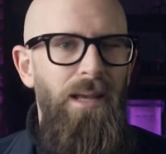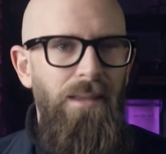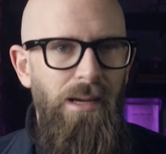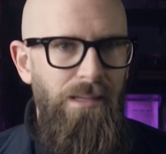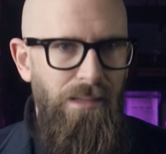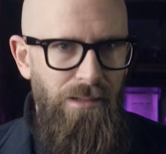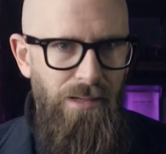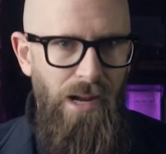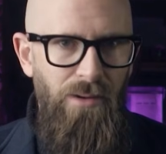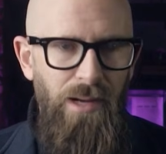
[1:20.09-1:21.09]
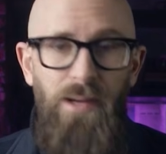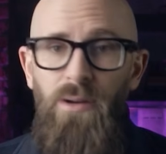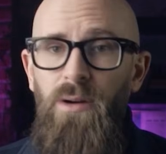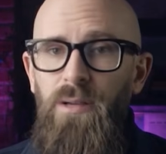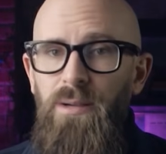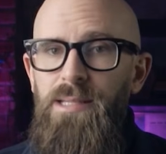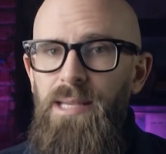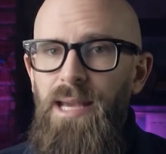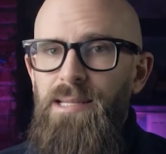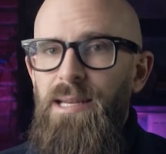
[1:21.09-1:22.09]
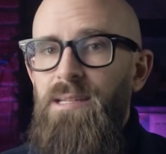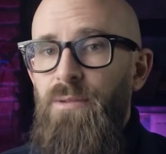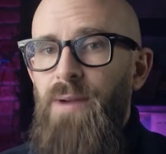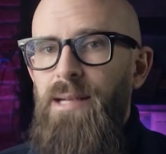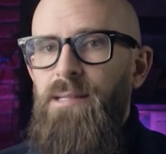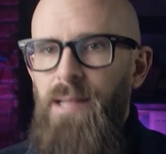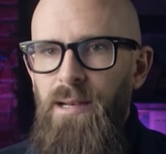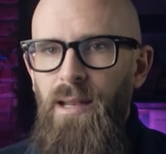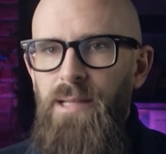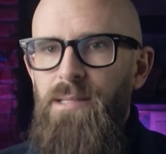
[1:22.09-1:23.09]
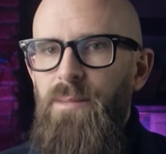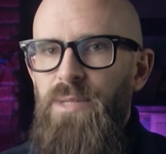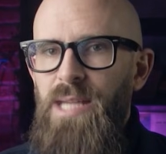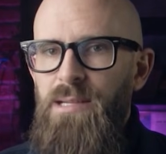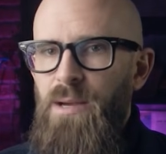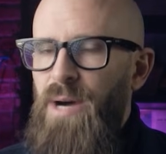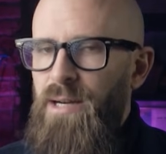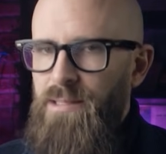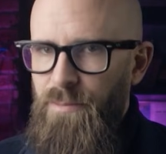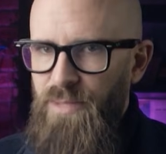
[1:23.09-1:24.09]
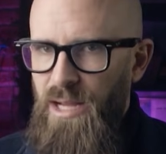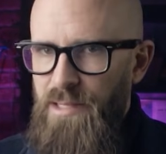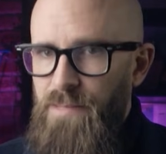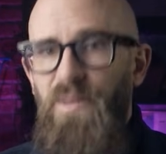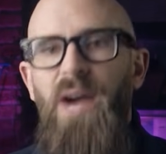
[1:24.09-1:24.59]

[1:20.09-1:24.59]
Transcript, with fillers: thus are generally not going to get any direct sunlight to the potato part of the plant.